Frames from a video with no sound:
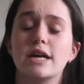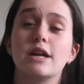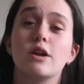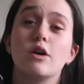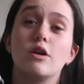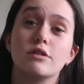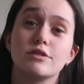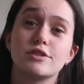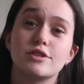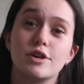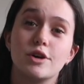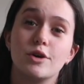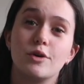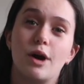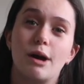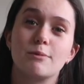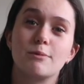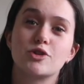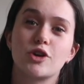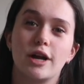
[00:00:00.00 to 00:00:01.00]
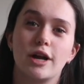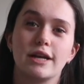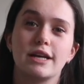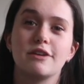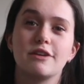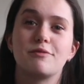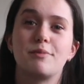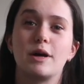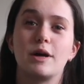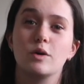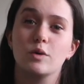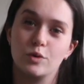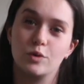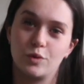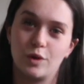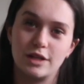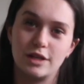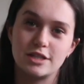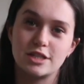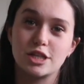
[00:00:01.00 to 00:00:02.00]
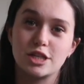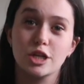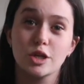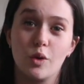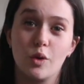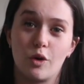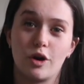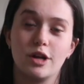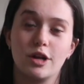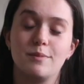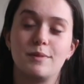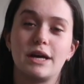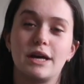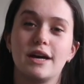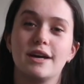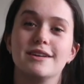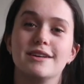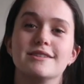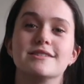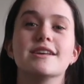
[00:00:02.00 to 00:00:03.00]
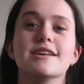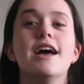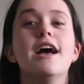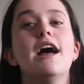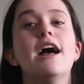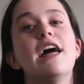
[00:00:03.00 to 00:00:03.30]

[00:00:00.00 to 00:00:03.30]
and also I'm trying to give my old ones to Lauren because